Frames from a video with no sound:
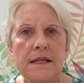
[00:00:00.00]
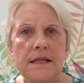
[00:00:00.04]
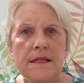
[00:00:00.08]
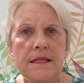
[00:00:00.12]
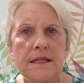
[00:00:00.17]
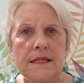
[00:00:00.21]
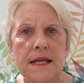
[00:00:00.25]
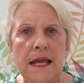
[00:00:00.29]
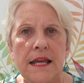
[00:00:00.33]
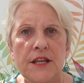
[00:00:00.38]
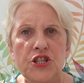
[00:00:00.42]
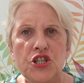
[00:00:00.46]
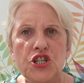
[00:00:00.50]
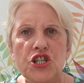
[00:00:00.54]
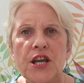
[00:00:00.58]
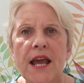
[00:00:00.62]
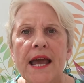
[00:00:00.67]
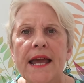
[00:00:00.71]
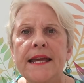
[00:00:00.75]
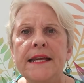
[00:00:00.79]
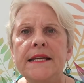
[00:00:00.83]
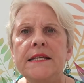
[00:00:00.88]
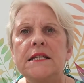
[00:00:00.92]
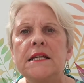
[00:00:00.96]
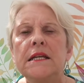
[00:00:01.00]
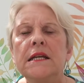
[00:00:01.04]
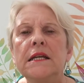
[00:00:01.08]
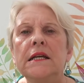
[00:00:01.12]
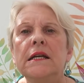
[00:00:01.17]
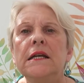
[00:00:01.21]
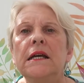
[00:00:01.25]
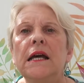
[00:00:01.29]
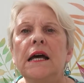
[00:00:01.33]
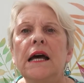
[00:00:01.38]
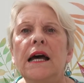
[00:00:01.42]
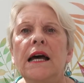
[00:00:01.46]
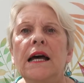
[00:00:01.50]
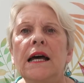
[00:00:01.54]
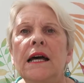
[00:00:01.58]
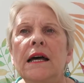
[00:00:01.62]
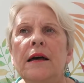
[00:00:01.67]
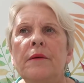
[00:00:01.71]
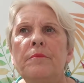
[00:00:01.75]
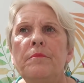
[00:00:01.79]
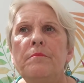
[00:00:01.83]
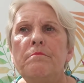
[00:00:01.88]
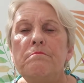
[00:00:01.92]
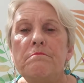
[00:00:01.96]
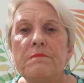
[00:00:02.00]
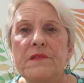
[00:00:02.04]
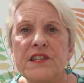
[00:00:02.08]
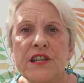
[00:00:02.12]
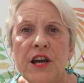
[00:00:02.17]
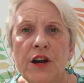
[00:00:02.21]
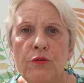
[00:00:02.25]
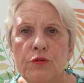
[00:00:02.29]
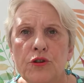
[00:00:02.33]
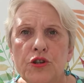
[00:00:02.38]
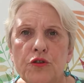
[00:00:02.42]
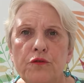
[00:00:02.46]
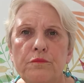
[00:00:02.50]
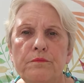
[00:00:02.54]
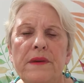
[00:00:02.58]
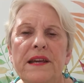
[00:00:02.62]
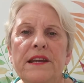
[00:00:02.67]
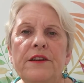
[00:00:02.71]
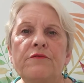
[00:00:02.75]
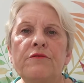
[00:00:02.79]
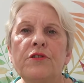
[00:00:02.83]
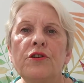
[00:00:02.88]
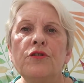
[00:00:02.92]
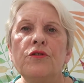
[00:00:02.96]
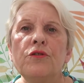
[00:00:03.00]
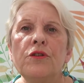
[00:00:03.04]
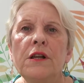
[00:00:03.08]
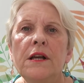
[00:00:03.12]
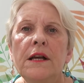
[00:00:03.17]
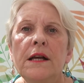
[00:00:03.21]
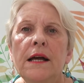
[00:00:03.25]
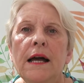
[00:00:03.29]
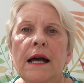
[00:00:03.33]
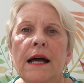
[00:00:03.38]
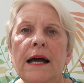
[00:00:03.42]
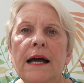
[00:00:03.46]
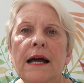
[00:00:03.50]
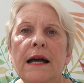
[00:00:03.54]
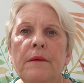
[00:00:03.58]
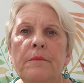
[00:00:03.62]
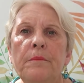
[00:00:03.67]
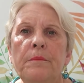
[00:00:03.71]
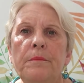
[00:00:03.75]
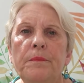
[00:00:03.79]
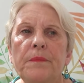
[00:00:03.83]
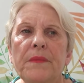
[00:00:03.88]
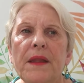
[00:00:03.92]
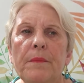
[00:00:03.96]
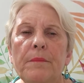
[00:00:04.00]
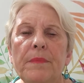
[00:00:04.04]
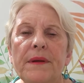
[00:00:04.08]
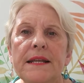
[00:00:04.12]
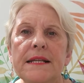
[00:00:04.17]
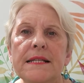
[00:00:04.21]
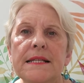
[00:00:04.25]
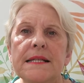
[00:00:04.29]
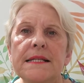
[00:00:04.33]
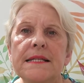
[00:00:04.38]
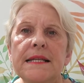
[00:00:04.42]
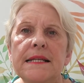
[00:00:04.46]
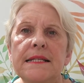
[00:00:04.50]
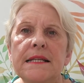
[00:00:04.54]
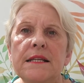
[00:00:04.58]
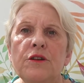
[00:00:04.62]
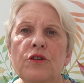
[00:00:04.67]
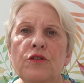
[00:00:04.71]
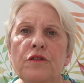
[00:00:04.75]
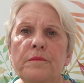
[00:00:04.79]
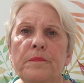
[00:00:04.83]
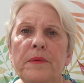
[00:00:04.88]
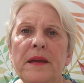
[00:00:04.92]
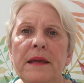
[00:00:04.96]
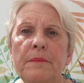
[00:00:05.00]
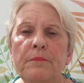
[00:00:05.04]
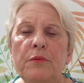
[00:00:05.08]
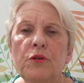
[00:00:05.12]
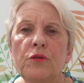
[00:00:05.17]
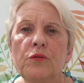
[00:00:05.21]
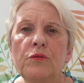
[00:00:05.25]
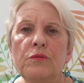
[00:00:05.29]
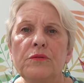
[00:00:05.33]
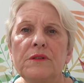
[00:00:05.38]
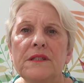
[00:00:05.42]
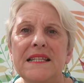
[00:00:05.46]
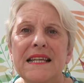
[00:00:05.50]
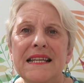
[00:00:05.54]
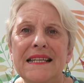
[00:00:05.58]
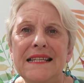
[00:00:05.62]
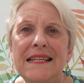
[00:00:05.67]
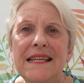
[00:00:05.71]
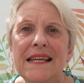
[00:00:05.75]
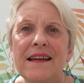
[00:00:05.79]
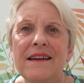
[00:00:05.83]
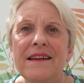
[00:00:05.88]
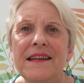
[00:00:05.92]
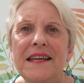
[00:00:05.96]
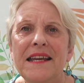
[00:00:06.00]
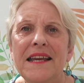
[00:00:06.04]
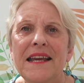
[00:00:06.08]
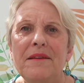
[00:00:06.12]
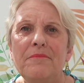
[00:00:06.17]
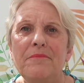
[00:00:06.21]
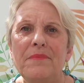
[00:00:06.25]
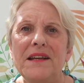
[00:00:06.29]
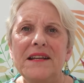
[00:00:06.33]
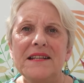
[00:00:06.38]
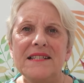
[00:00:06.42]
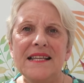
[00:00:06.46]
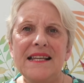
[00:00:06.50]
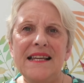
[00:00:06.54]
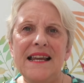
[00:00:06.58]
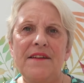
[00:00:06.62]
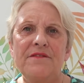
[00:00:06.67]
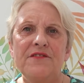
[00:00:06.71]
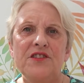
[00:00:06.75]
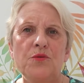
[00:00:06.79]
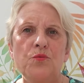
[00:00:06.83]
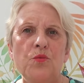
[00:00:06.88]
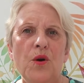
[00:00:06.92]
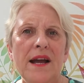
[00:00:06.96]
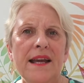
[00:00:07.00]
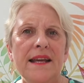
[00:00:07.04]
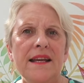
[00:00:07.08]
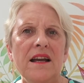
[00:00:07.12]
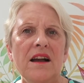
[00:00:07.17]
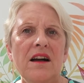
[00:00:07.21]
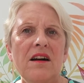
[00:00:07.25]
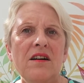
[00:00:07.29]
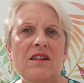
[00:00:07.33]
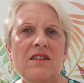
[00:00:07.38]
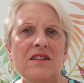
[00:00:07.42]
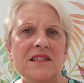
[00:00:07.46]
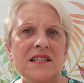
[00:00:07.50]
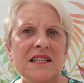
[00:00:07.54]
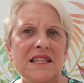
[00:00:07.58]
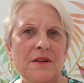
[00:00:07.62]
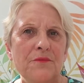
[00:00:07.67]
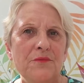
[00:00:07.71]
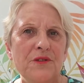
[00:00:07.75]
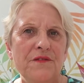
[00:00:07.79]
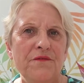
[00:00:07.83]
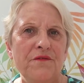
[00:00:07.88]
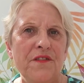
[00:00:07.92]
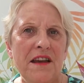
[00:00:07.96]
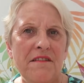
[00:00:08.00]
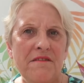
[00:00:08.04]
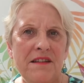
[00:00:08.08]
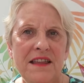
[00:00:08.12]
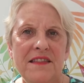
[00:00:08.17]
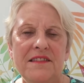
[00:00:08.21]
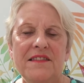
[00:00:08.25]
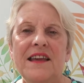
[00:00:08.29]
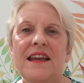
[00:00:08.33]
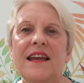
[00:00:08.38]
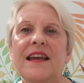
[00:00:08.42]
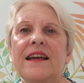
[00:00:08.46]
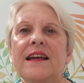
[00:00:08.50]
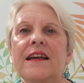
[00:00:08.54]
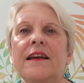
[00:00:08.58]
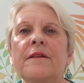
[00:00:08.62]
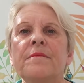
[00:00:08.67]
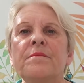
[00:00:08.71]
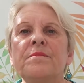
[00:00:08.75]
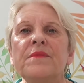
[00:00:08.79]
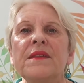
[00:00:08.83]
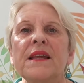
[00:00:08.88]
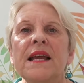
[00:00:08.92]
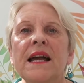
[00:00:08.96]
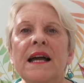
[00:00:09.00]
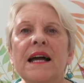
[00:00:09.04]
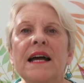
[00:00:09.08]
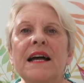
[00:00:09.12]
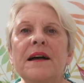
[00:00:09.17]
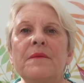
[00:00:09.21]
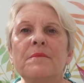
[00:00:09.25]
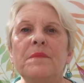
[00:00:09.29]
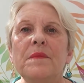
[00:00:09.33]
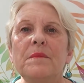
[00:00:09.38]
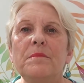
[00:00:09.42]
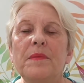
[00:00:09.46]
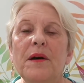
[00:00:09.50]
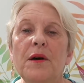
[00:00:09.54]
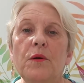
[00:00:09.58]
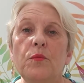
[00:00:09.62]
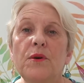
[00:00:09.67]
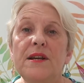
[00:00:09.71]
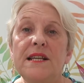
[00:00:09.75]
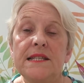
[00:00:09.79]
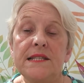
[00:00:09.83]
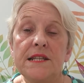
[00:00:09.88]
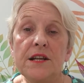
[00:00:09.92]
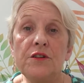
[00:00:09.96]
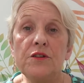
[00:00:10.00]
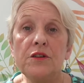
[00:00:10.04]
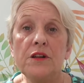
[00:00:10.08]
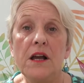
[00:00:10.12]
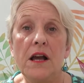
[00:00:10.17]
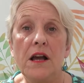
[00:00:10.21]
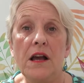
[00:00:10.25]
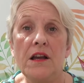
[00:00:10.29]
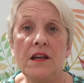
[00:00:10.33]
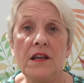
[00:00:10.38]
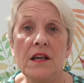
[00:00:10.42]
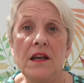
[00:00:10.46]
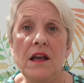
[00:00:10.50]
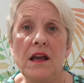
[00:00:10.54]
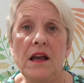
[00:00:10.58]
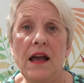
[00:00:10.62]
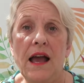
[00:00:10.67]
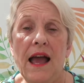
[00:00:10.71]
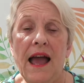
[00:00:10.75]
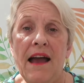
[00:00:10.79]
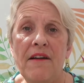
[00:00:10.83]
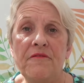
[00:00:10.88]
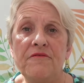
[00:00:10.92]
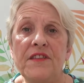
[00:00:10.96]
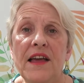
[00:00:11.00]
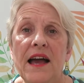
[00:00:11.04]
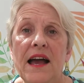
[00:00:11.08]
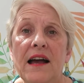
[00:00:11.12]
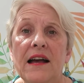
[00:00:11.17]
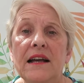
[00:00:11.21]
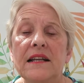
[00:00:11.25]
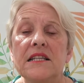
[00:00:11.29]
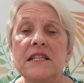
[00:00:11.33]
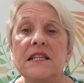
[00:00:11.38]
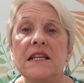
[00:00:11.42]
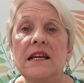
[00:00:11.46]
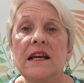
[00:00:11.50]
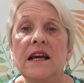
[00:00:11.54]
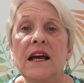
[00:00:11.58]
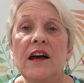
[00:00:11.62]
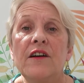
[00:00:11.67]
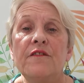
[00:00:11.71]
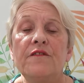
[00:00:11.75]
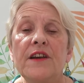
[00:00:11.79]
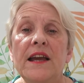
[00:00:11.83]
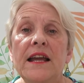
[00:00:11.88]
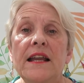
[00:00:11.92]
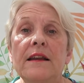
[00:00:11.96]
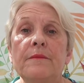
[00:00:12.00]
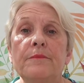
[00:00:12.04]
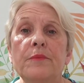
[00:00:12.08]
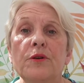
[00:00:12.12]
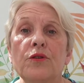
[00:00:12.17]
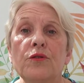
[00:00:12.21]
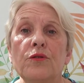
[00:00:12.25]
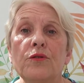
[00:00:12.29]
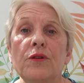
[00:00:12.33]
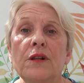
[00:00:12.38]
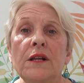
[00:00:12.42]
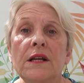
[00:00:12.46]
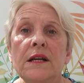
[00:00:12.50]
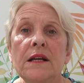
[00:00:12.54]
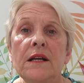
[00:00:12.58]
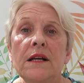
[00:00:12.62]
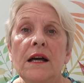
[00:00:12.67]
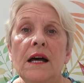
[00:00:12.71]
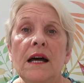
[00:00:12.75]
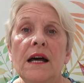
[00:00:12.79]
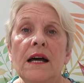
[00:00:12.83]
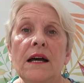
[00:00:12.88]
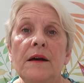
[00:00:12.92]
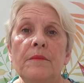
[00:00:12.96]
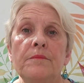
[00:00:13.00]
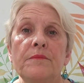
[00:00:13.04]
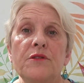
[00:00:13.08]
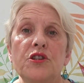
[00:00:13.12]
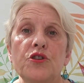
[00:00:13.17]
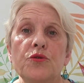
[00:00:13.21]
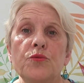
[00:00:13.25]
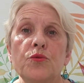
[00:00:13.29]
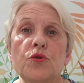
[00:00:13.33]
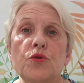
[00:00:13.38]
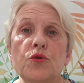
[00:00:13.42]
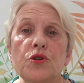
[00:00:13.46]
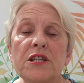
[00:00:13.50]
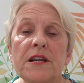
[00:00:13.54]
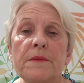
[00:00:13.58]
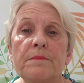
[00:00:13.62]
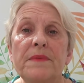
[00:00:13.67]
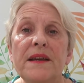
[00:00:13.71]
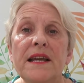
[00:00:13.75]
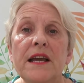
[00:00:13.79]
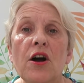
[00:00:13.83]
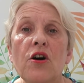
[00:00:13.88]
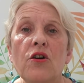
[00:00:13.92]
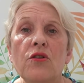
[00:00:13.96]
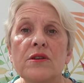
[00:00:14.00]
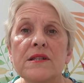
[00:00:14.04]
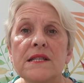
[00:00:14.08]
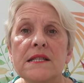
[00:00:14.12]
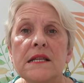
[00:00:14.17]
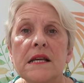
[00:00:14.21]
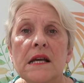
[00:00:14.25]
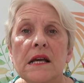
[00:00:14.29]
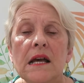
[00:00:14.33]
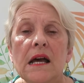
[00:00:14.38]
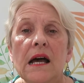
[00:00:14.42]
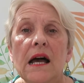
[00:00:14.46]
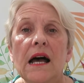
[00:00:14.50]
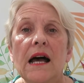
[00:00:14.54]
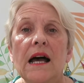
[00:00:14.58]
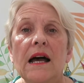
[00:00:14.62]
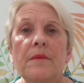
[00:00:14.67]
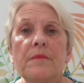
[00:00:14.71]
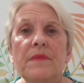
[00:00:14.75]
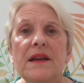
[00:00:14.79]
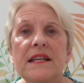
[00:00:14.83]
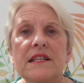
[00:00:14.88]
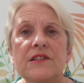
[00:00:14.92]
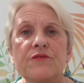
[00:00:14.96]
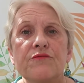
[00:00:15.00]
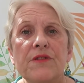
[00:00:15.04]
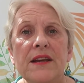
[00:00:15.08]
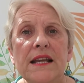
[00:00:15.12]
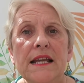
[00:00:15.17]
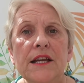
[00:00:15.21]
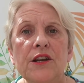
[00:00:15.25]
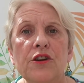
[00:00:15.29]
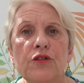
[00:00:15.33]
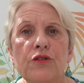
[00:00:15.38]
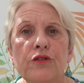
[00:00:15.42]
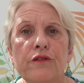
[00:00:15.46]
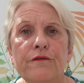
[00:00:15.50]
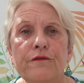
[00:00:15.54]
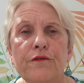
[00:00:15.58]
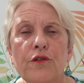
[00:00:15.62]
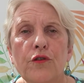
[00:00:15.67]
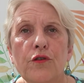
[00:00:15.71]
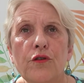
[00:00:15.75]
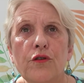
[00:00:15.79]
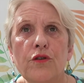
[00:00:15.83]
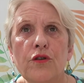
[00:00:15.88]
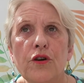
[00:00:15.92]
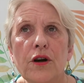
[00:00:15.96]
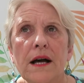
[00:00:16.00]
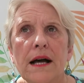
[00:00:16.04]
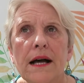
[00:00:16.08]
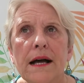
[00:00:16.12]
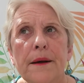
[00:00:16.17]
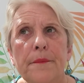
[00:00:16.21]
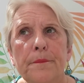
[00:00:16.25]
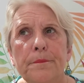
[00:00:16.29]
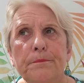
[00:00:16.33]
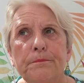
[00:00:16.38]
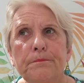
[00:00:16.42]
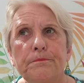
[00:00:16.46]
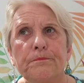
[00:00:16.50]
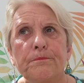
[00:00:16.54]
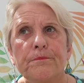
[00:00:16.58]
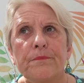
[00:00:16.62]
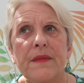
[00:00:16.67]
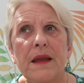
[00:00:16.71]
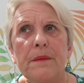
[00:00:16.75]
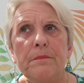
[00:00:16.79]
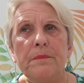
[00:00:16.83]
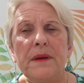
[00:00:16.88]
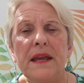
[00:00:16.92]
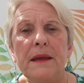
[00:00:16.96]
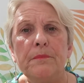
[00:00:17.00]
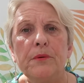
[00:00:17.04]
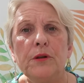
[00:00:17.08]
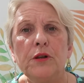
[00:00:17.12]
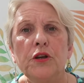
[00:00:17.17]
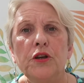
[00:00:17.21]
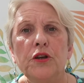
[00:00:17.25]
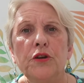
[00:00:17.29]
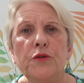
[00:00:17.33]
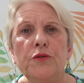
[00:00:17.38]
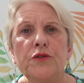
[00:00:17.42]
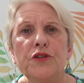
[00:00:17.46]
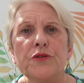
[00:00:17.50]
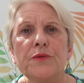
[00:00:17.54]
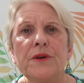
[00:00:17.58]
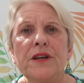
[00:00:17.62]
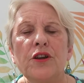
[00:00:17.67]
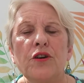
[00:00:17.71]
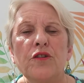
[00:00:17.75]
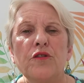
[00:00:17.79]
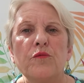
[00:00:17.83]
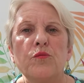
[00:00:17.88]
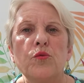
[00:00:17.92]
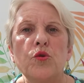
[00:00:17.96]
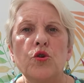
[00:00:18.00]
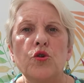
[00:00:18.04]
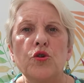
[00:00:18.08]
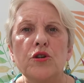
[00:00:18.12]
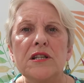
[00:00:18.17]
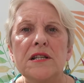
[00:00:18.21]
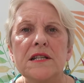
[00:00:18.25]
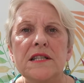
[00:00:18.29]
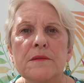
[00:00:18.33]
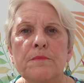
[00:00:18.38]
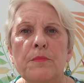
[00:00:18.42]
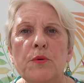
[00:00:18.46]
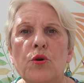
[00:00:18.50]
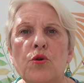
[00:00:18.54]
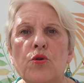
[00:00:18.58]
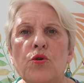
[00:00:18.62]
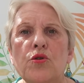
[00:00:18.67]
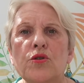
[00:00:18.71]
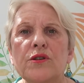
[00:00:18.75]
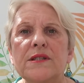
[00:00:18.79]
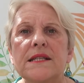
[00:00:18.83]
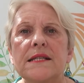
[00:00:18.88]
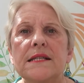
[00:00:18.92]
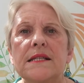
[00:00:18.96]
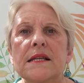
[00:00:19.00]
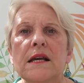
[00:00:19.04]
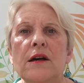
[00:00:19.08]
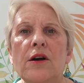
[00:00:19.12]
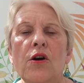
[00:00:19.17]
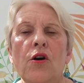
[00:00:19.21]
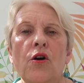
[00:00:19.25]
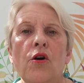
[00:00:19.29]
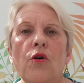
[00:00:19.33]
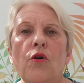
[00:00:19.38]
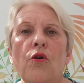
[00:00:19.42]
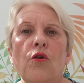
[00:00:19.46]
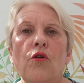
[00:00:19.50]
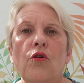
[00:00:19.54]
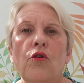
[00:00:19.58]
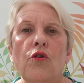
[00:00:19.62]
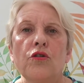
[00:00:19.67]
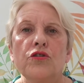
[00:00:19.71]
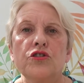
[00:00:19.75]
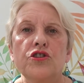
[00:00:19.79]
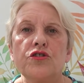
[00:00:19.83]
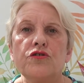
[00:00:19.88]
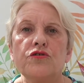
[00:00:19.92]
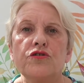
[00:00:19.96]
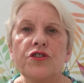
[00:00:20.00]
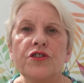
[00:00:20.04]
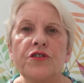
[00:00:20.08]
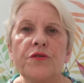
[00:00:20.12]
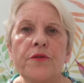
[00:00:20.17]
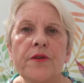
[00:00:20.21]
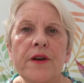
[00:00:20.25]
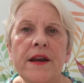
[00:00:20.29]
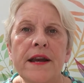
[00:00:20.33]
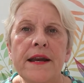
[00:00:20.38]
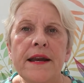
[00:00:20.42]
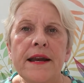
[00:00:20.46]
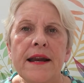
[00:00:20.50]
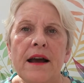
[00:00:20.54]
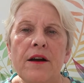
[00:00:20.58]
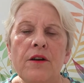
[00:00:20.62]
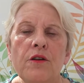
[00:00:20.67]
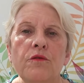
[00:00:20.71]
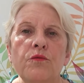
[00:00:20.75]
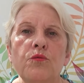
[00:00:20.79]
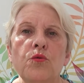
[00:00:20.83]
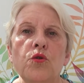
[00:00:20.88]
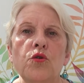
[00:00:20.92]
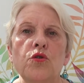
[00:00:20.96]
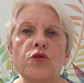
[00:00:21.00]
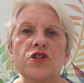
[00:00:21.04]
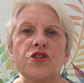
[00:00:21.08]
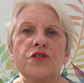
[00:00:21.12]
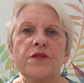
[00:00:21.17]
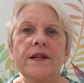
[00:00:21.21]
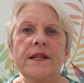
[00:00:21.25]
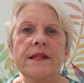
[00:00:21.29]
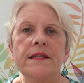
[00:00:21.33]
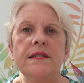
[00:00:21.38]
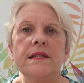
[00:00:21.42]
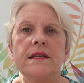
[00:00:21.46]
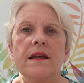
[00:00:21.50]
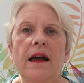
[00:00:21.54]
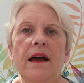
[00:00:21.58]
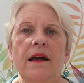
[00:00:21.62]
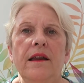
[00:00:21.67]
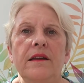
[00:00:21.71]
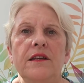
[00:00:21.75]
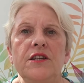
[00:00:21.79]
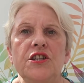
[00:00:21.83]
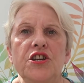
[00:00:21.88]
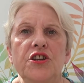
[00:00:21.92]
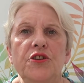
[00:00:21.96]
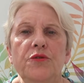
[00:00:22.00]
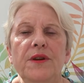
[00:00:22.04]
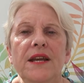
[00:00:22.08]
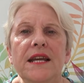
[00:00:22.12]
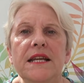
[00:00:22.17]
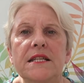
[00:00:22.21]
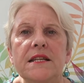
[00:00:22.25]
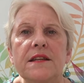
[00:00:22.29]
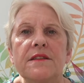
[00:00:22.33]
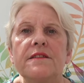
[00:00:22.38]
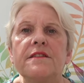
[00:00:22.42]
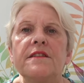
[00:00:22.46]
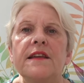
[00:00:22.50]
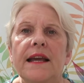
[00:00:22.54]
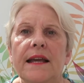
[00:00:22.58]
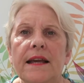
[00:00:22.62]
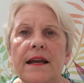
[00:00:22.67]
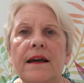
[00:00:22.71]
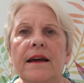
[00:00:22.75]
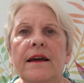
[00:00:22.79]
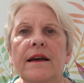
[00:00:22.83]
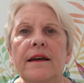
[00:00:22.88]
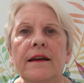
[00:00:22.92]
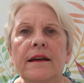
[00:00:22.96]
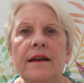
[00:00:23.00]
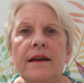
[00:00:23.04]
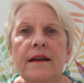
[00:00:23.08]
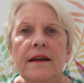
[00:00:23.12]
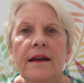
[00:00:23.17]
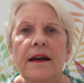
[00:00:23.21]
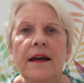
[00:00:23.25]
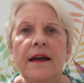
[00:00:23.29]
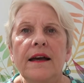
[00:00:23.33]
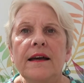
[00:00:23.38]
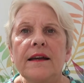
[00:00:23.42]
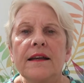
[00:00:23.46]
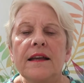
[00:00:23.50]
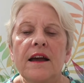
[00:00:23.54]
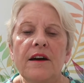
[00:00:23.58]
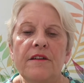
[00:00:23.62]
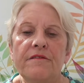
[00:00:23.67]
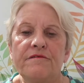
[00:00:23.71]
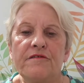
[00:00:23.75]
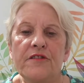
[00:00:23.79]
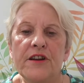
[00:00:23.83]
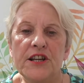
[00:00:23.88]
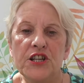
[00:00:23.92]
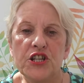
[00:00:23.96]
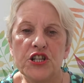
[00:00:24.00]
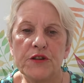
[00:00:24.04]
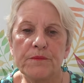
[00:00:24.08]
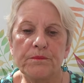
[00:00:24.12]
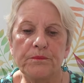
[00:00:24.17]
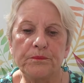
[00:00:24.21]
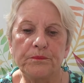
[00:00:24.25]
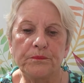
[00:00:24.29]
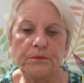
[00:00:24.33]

skin shade Total Mineral. But as I said, a lot of people didn't like it because it left a white cast. It was very thick, but we still have that available to order, because it's really good for people who do a lot of water sports, or children who are in and out of water and you need a thicker coverage.